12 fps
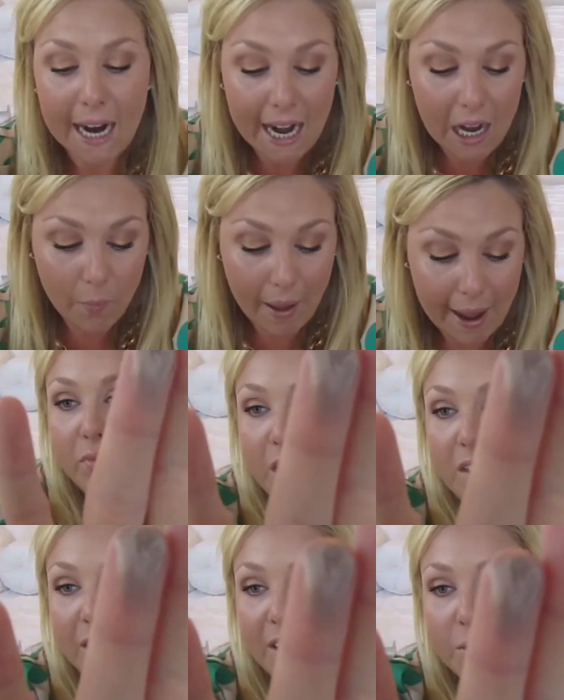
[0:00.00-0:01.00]
anyway,
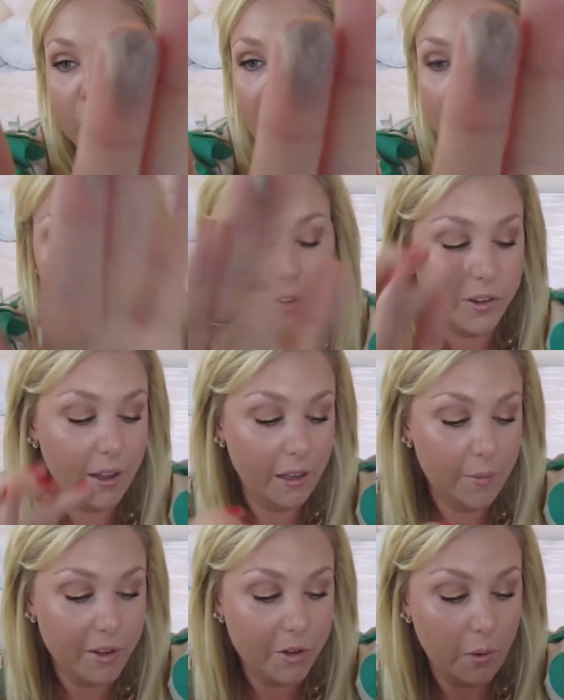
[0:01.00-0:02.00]
that's what that looks like.
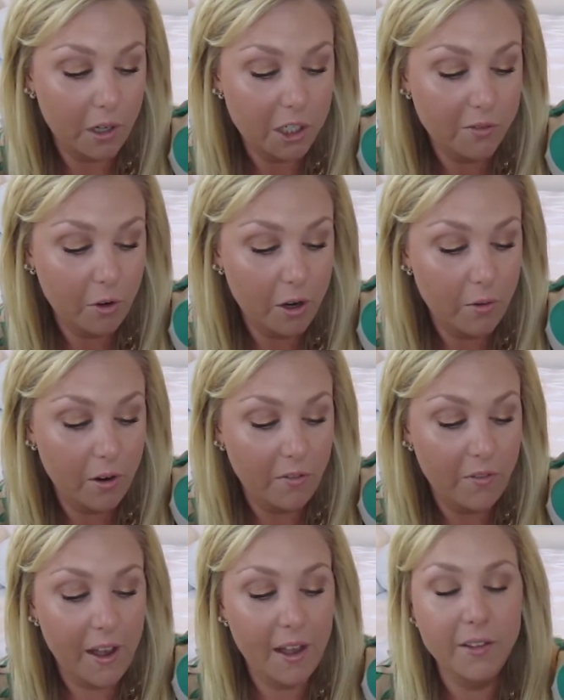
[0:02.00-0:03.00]
Let me swatch it for you real
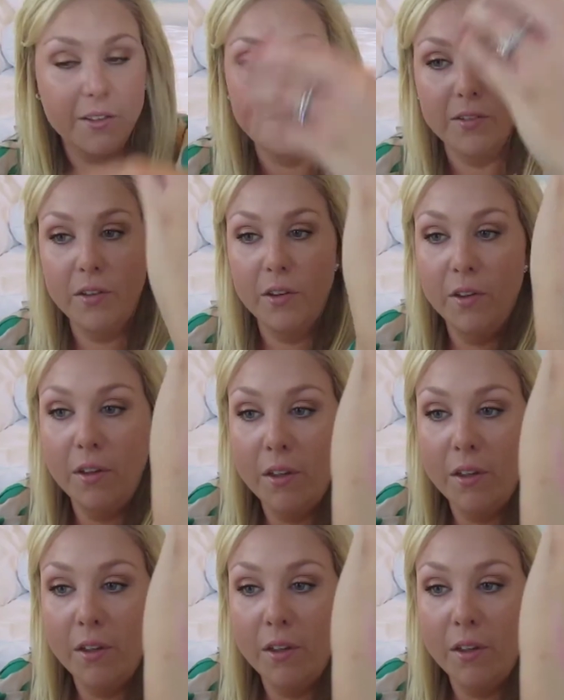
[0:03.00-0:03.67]
fast.